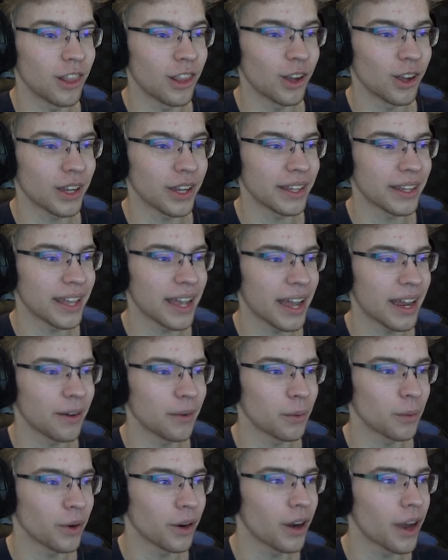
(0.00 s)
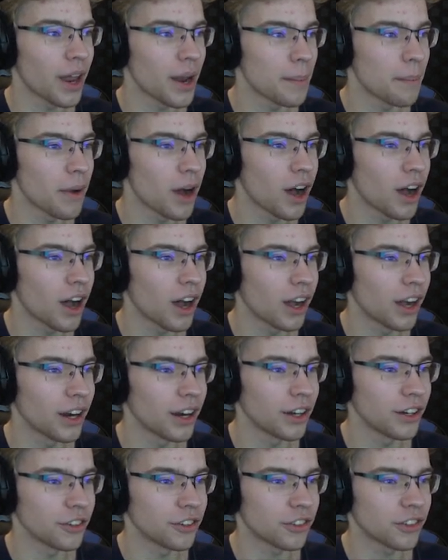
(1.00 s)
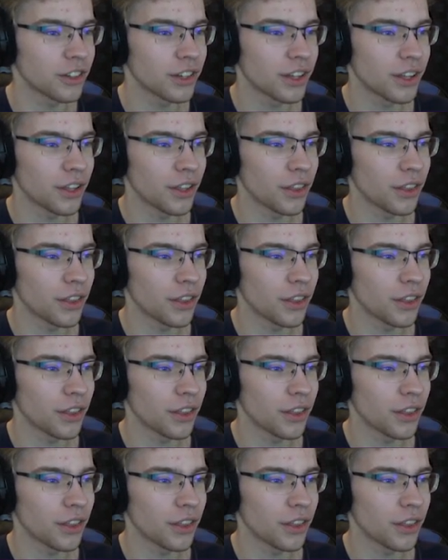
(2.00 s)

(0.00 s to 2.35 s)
Look at that. We're on Mars.